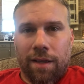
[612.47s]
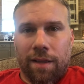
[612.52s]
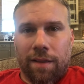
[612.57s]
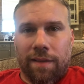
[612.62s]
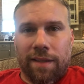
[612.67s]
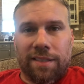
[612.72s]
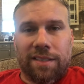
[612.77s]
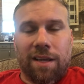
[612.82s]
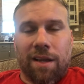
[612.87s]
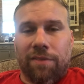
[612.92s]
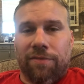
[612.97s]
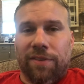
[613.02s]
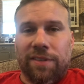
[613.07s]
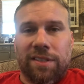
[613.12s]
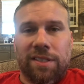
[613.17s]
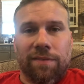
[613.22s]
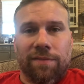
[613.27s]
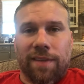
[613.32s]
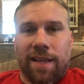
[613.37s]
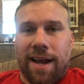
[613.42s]
This
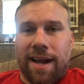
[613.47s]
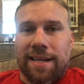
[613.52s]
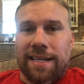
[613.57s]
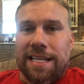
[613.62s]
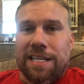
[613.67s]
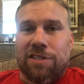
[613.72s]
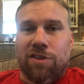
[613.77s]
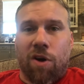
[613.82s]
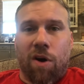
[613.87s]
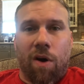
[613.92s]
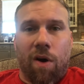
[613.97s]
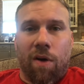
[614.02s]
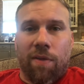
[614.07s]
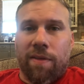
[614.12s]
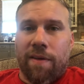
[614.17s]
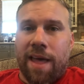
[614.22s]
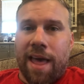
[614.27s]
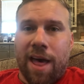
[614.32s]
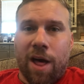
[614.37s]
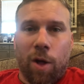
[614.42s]
offensive line needs all
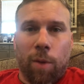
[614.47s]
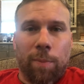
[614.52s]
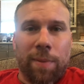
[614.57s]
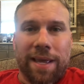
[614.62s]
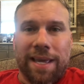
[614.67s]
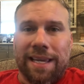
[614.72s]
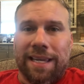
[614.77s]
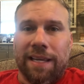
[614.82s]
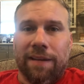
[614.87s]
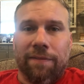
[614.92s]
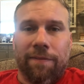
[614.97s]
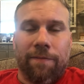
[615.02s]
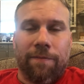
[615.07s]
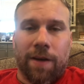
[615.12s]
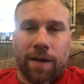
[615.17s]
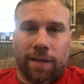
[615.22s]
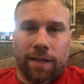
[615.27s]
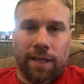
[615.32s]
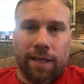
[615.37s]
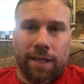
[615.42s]
the help it can
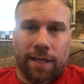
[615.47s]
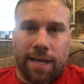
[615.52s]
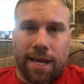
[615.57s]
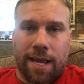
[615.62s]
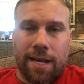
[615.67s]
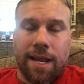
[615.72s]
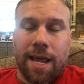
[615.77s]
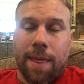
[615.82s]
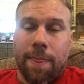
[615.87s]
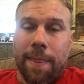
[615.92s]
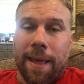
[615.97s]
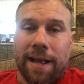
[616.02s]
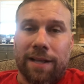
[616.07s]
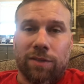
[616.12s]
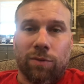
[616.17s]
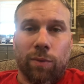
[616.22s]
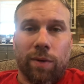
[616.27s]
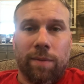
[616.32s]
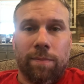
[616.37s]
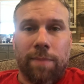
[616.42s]
fucking get, and
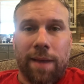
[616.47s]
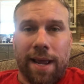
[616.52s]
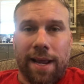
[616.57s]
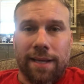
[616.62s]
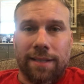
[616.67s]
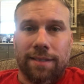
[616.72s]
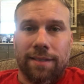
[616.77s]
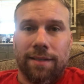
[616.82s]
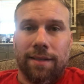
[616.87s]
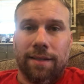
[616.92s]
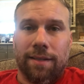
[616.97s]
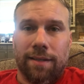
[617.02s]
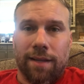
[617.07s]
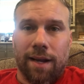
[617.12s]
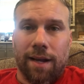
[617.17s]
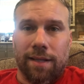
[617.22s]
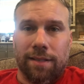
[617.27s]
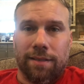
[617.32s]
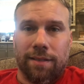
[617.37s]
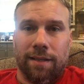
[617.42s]
that's what Pace
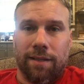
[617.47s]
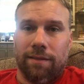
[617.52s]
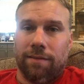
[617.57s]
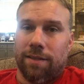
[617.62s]
does.